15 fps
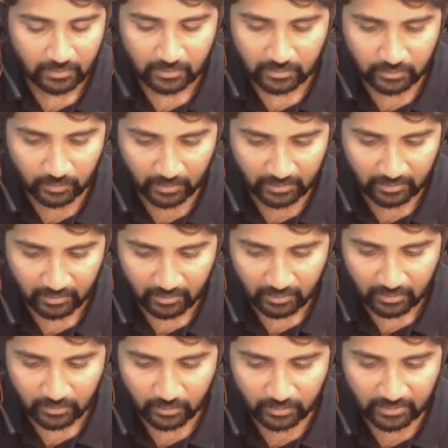sorry
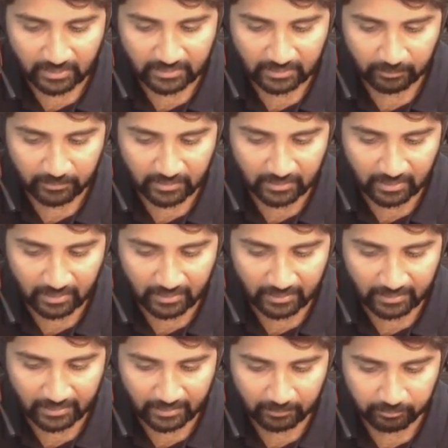so there is something called a
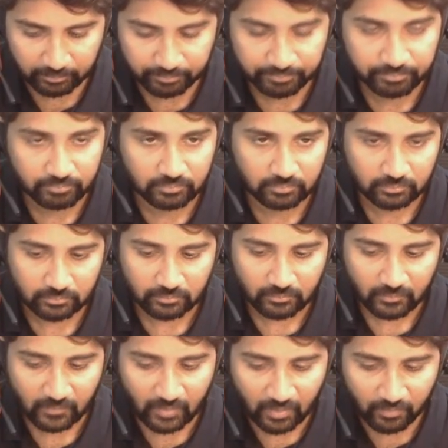name
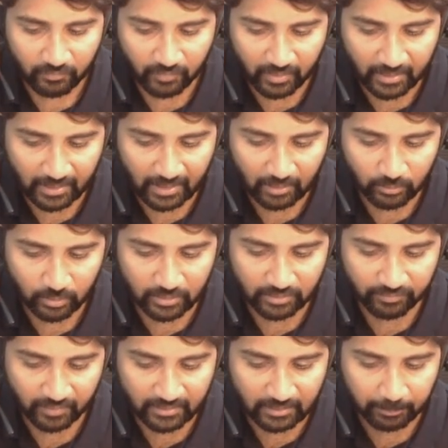where I have to
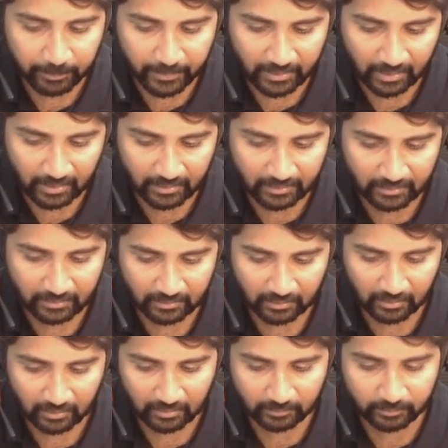define the priority
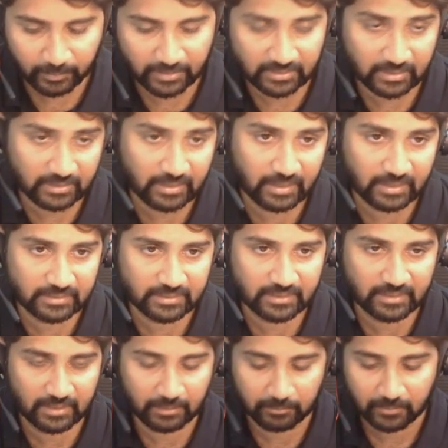uh, basically the
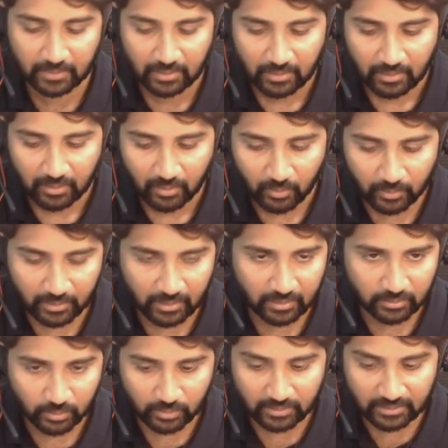agent name okay
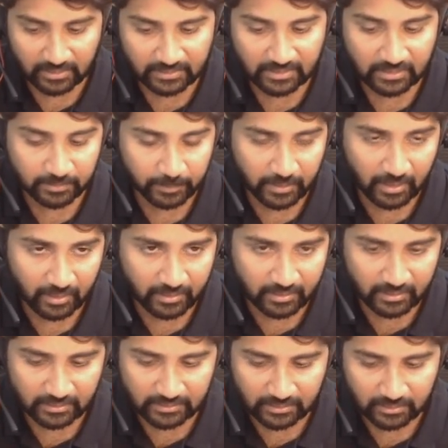so in this case priority
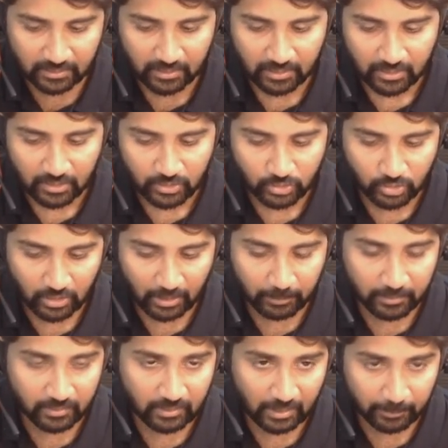agent so
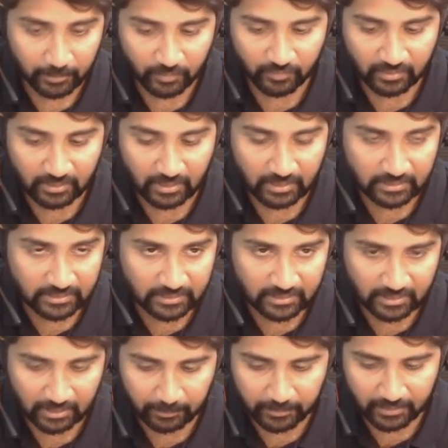I'm I'm giving the agent
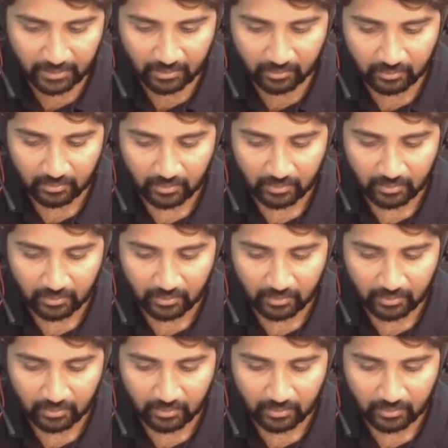name here